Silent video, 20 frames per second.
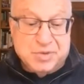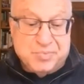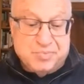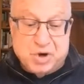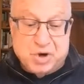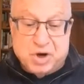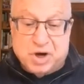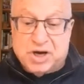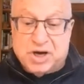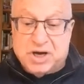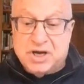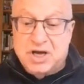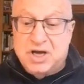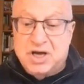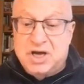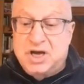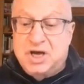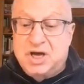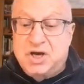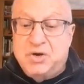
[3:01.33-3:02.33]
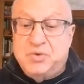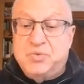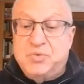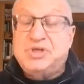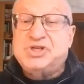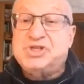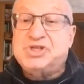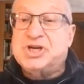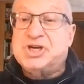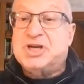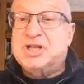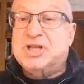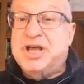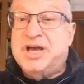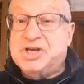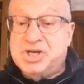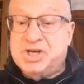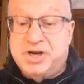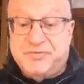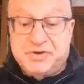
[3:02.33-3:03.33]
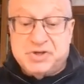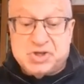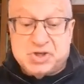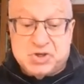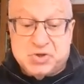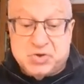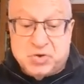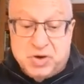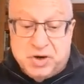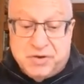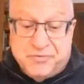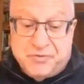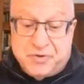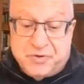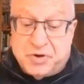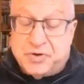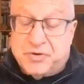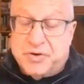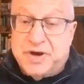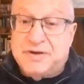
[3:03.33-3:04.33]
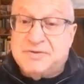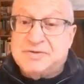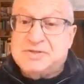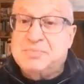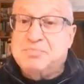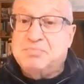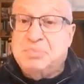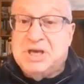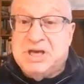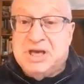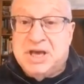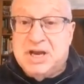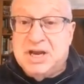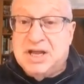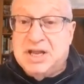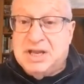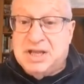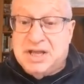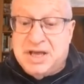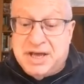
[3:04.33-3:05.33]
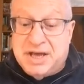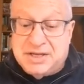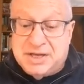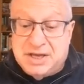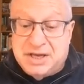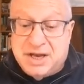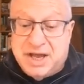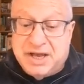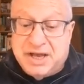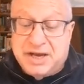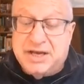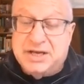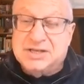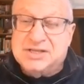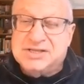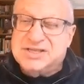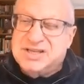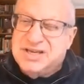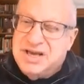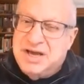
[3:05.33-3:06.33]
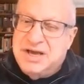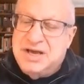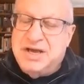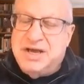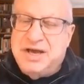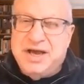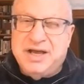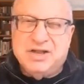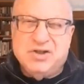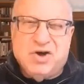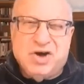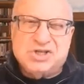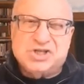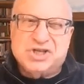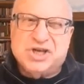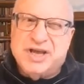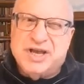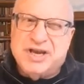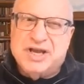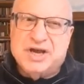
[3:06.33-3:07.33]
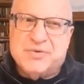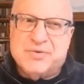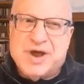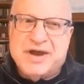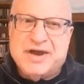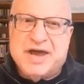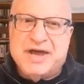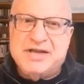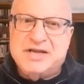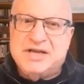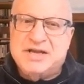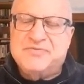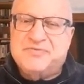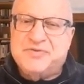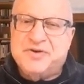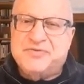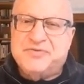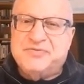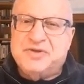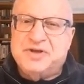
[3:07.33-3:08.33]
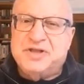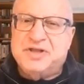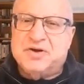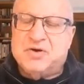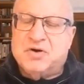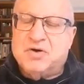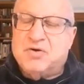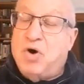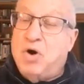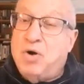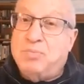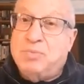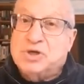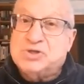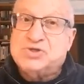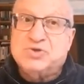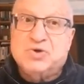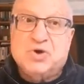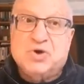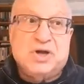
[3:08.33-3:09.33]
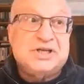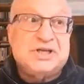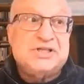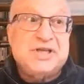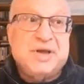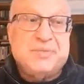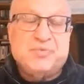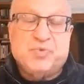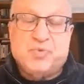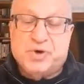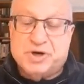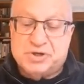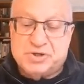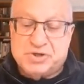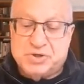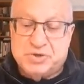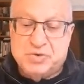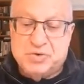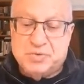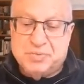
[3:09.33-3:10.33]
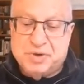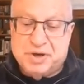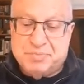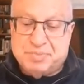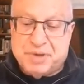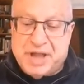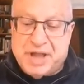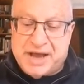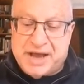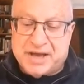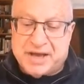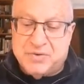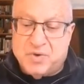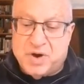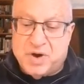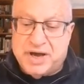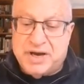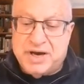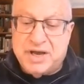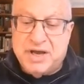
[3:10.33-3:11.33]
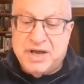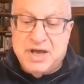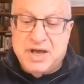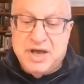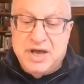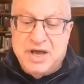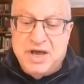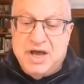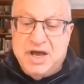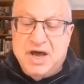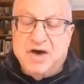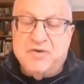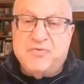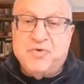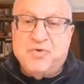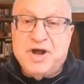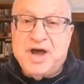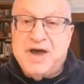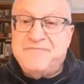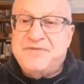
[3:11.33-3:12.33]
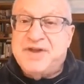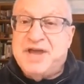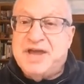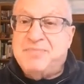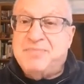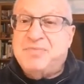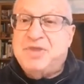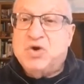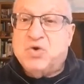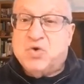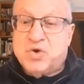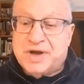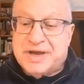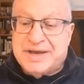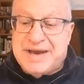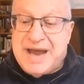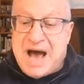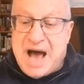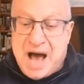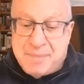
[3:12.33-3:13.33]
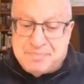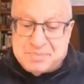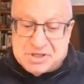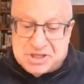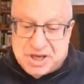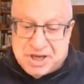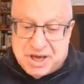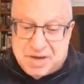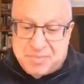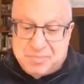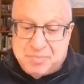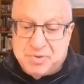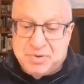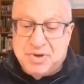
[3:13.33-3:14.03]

book, which is a collection of historic photographs beginning in the 1880s and largely ending around 1950. They're almost all, except one or two, in black and white, of what I've named the Oregon Hopscape,